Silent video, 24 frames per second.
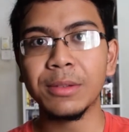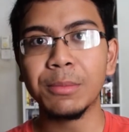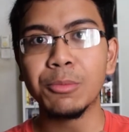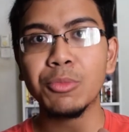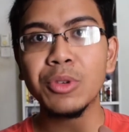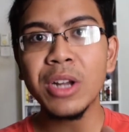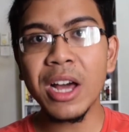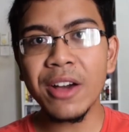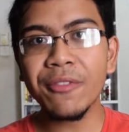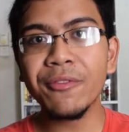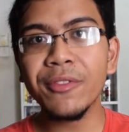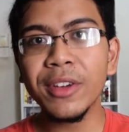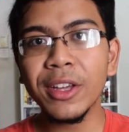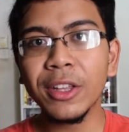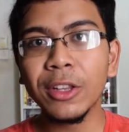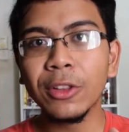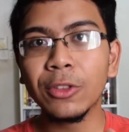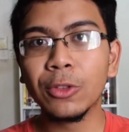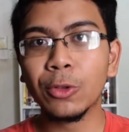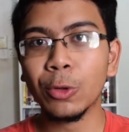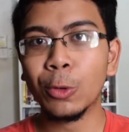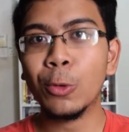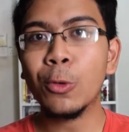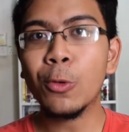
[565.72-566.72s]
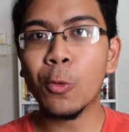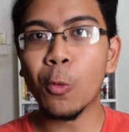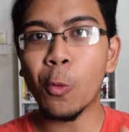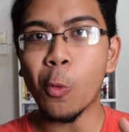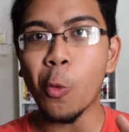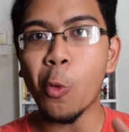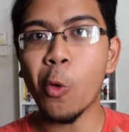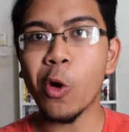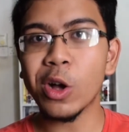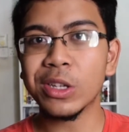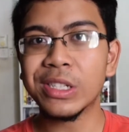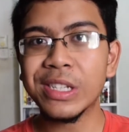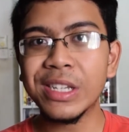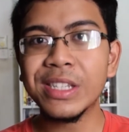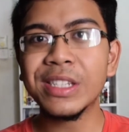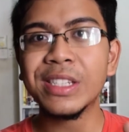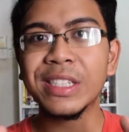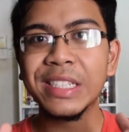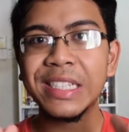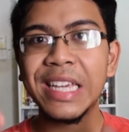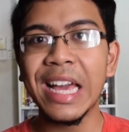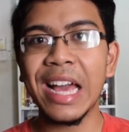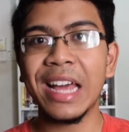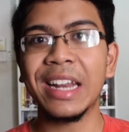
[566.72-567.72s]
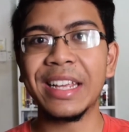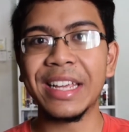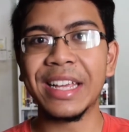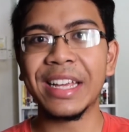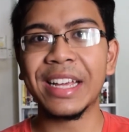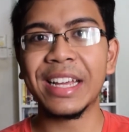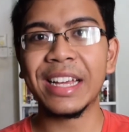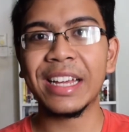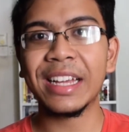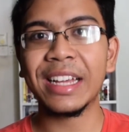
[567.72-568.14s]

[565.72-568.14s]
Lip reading: Munafik 2 wasn't scary.